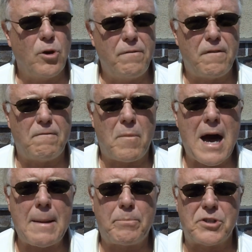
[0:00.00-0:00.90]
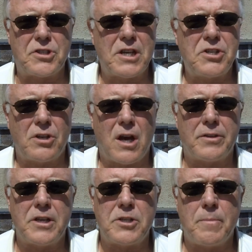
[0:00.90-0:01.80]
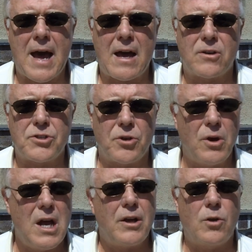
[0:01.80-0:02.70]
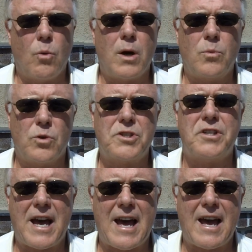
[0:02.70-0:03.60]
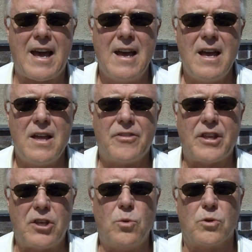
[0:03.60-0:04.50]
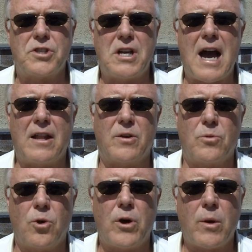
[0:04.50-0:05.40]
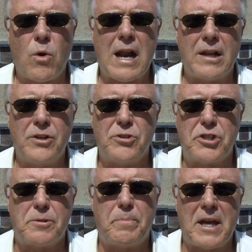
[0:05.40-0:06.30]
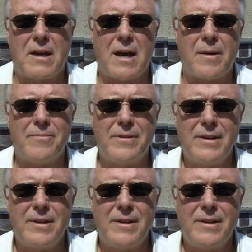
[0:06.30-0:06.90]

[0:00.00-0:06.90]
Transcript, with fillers: proof of my position on these matters, so no one will say that you were silent, Roy. Why didn't you speak up?